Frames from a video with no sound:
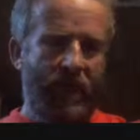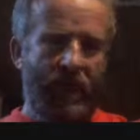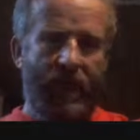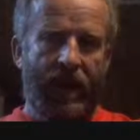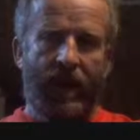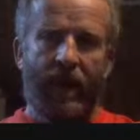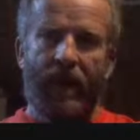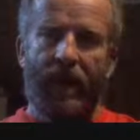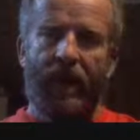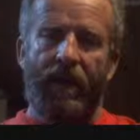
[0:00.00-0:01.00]

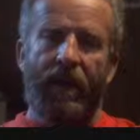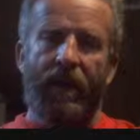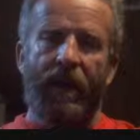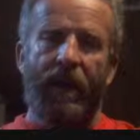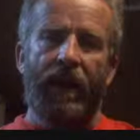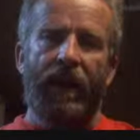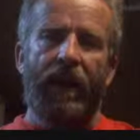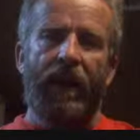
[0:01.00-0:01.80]
[no speech]